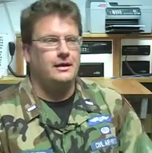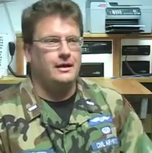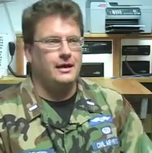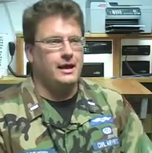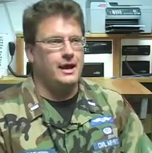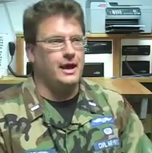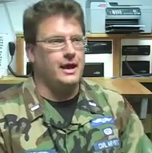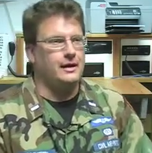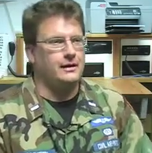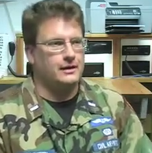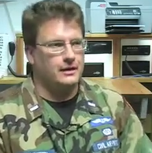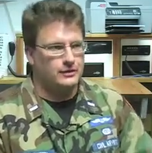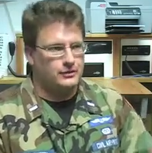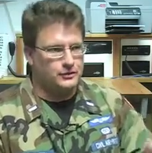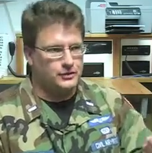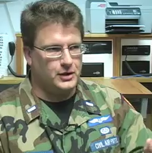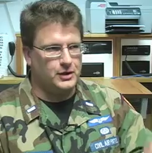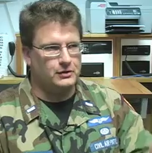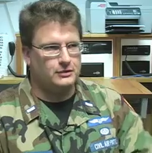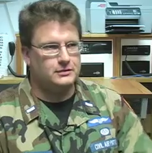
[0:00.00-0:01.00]
And
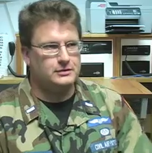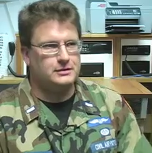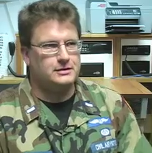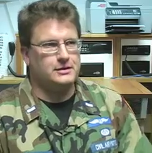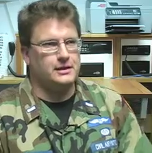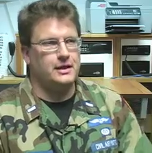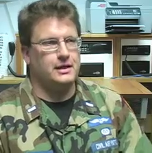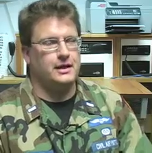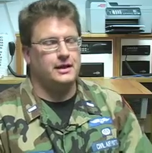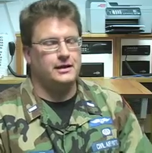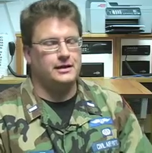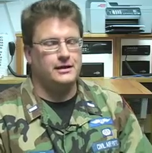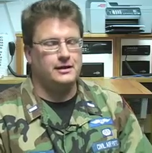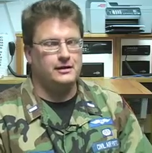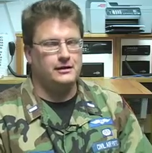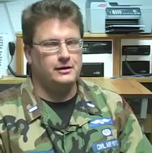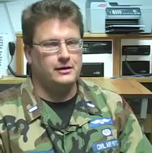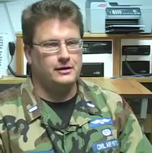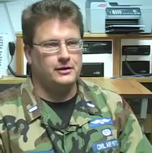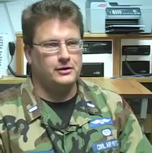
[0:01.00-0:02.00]
Jones,
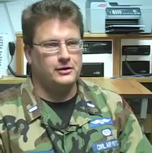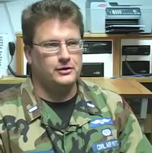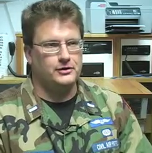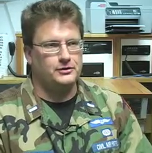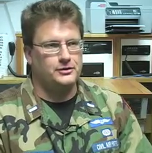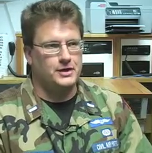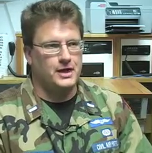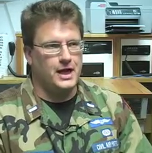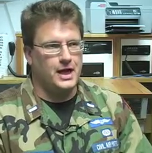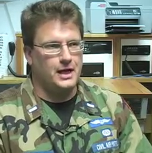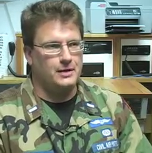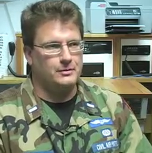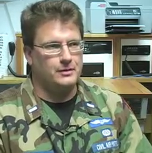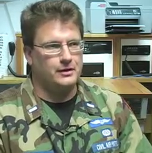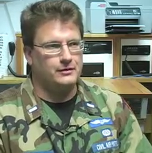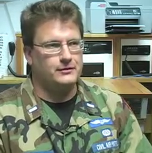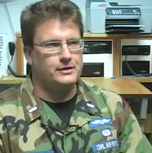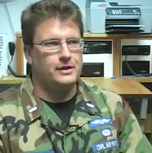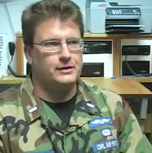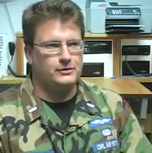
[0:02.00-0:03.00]
he did a good job
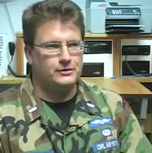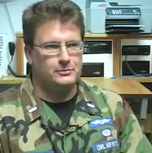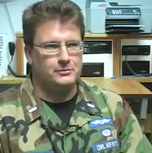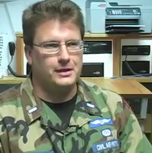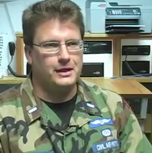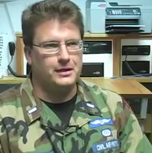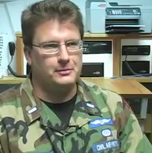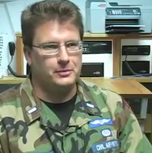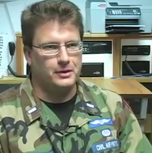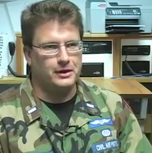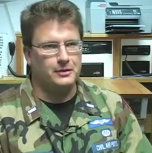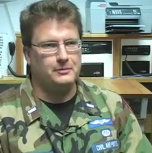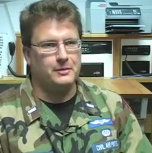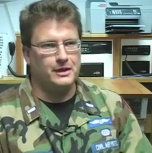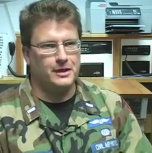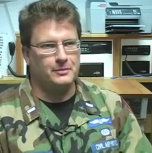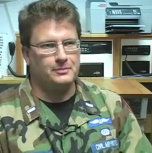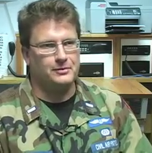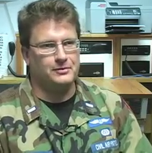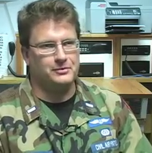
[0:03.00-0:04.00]
of teaching me, bringing
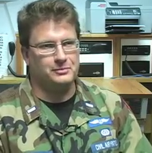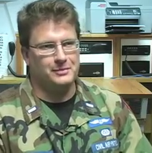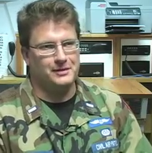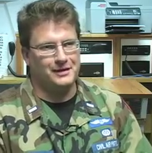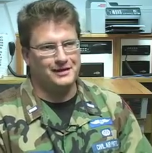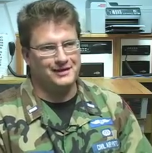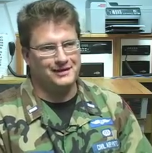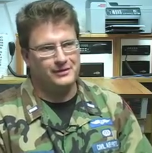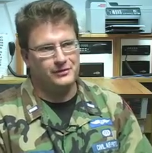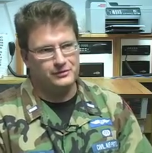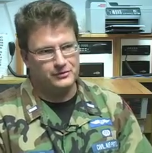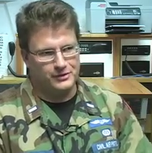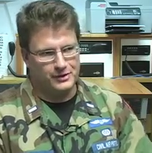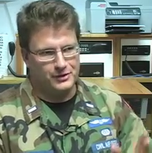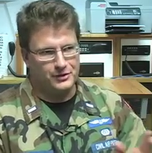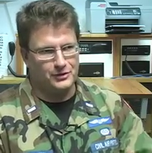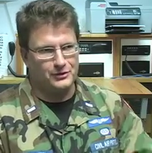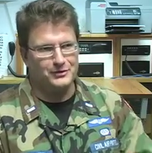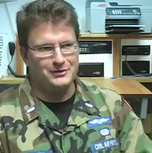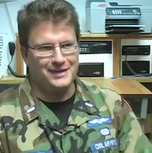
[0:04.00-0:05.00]
me up to speed. He was
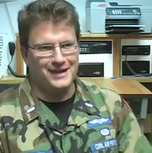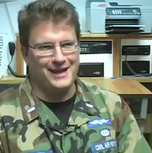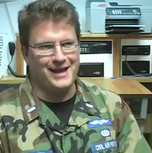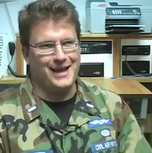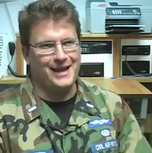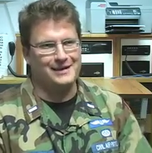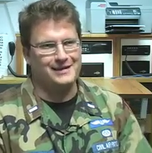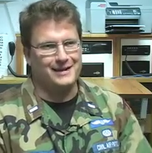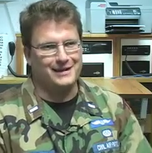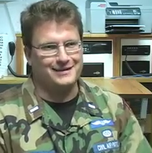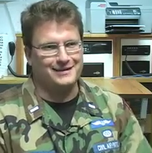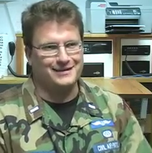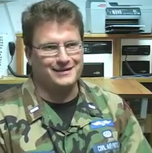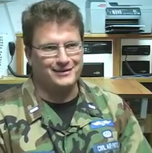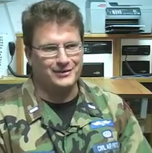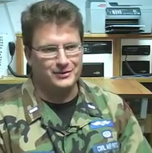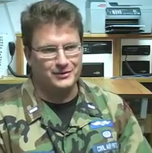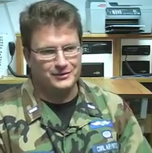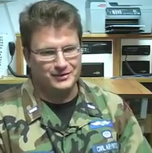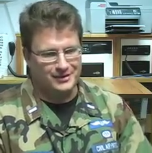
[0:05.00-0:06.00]
the old hand, like the
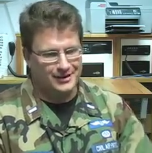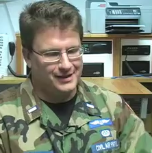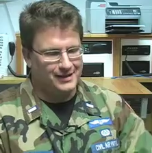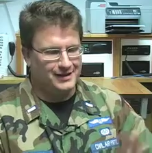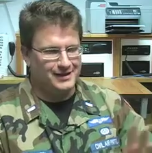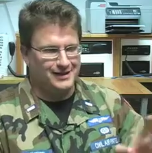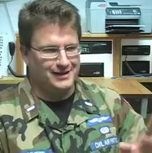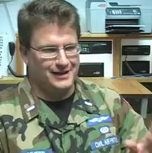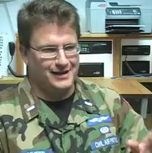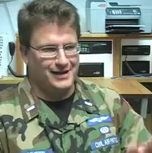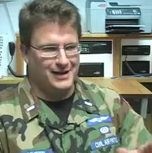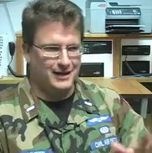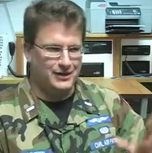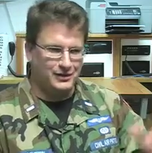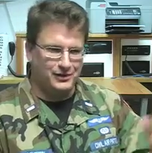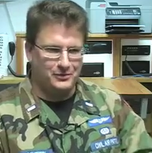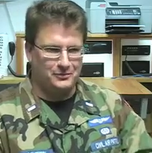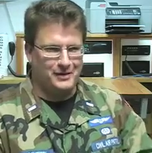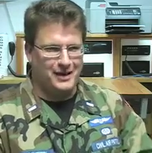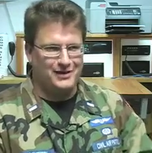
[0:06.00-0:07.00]
old,
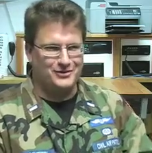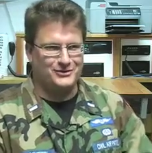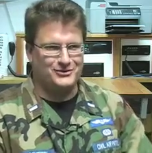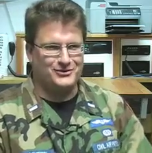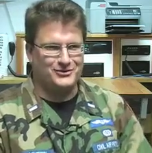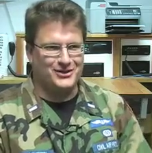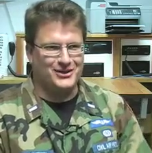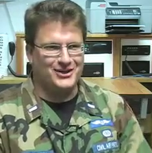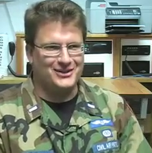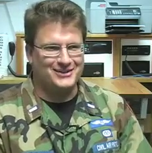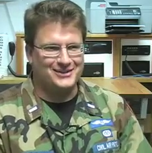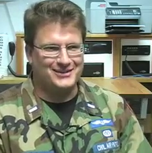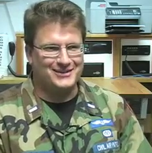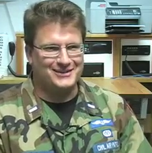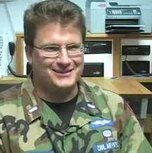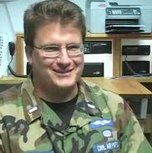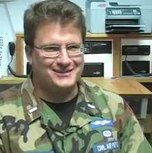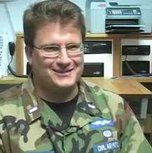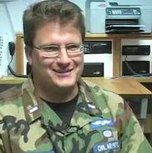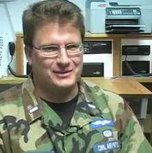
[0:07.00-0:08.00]
Master Sergeant
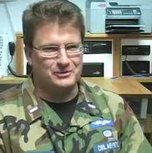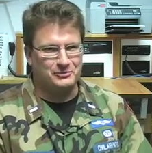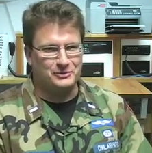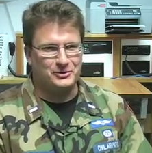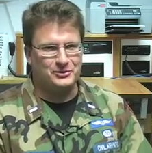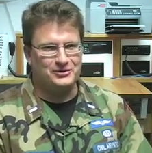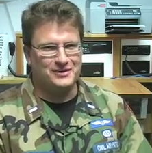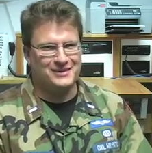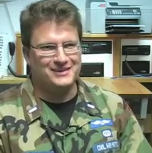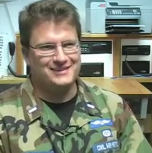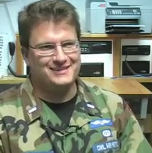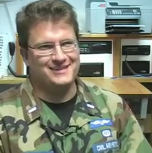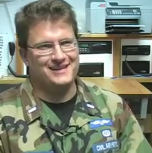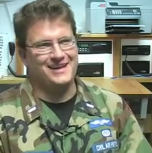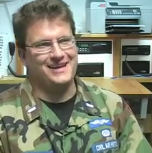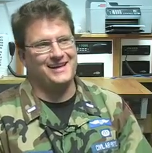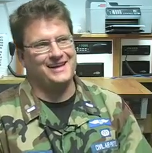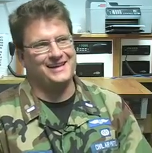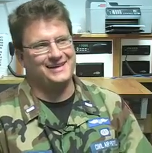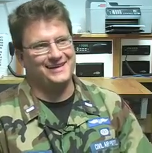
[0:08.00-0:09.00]
he's in the movies.
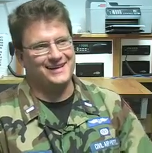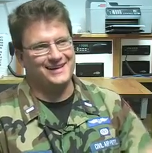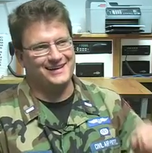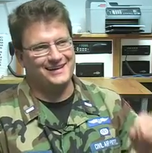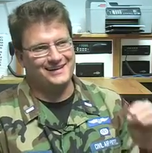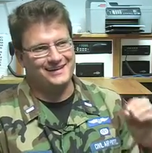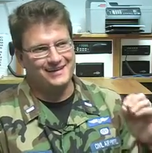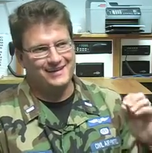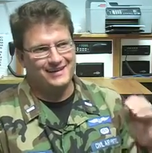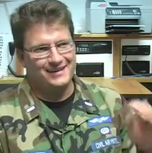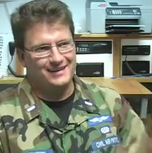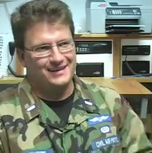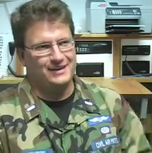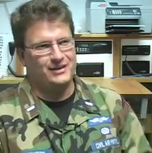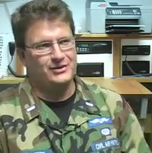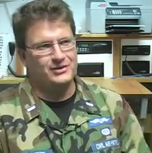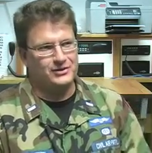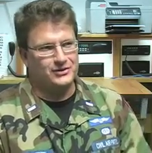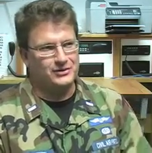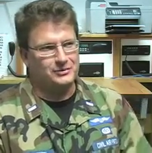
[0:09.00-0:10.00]
And
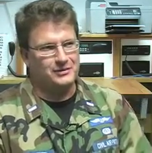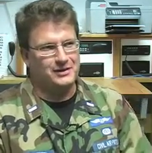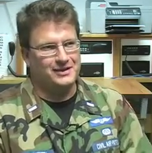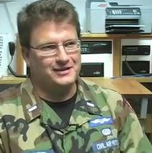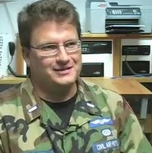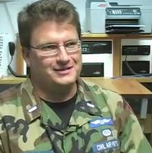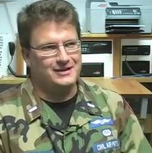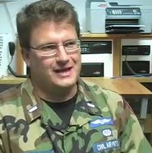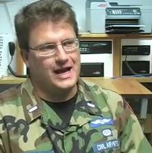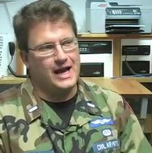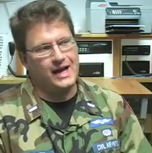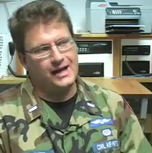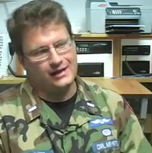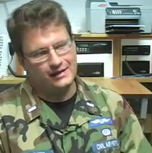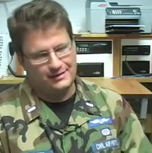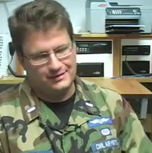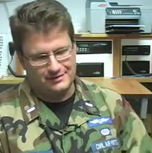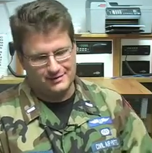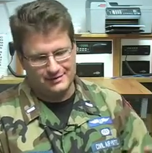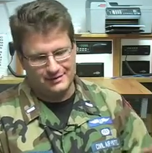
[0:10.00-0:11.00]
he took me aside and
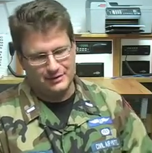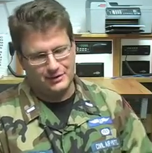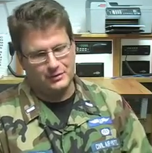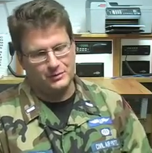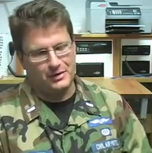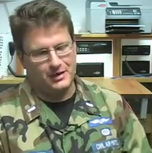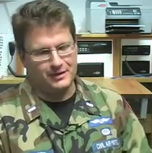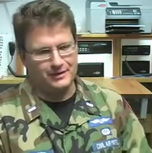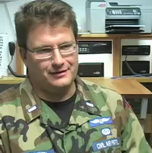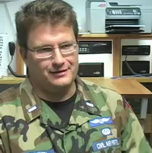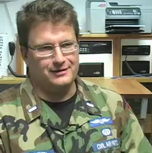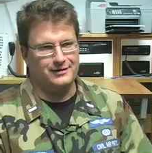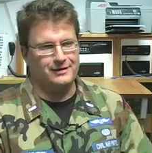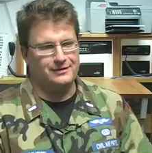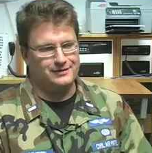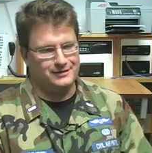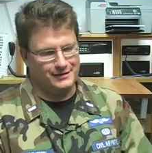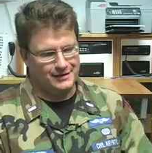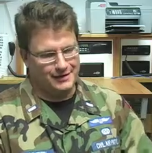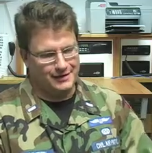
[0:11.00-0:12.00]
he said, no, you want to do
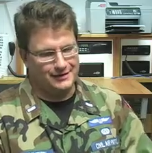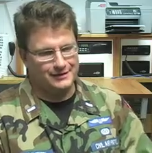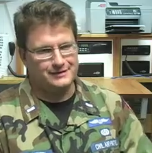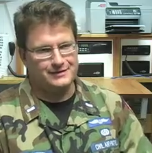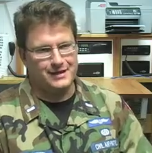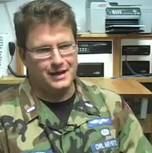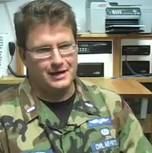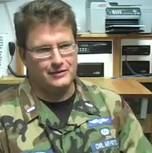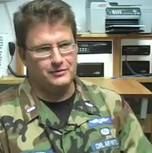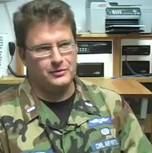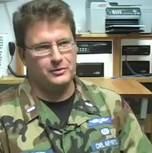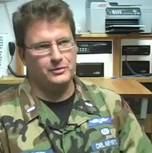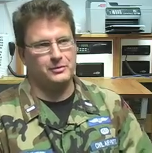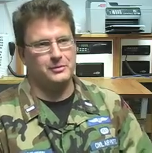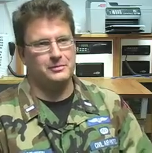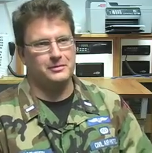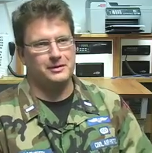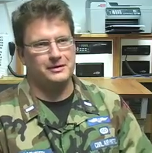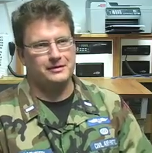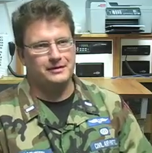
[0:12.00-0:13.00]
this. You need this kind of
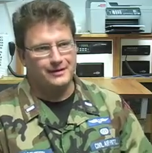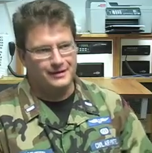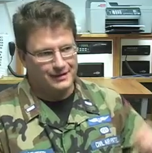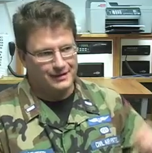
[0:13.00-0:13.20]
equipment.